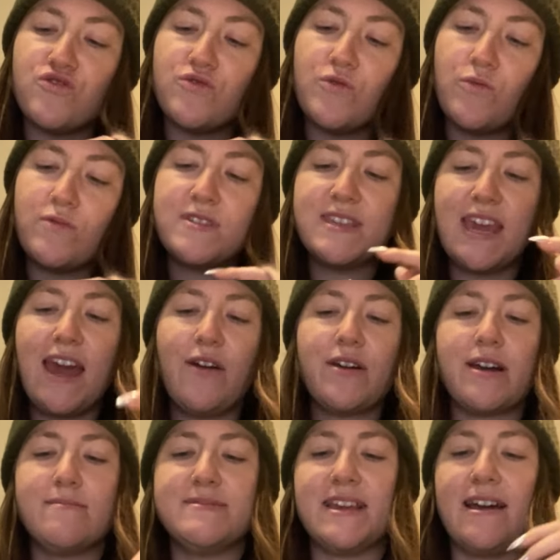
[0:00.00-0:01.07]
we'll see how it
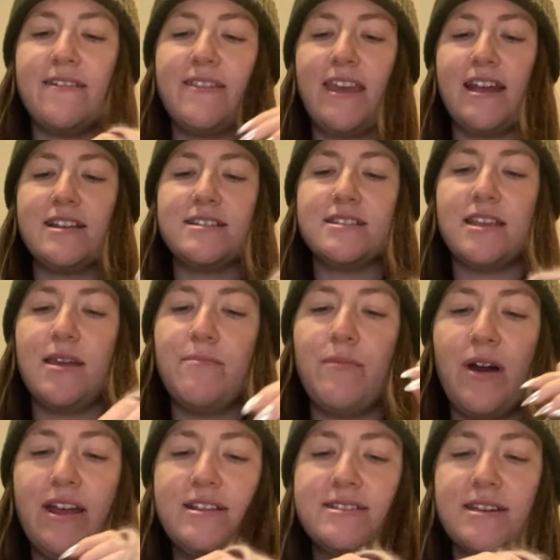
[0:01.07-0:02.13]
comes out in the end. It
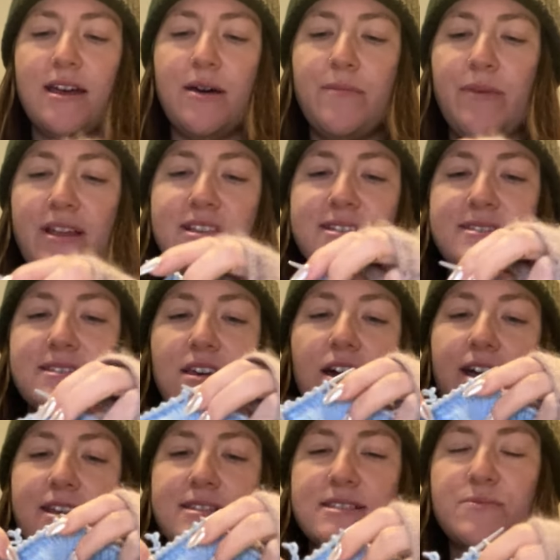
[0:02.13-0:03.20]
might be
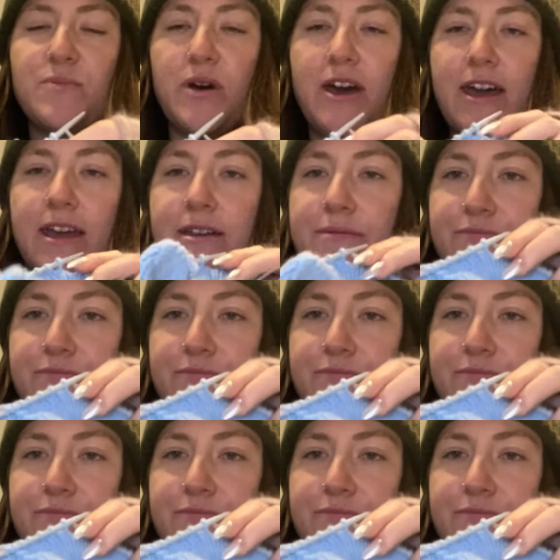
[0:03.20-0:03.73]
disguised by,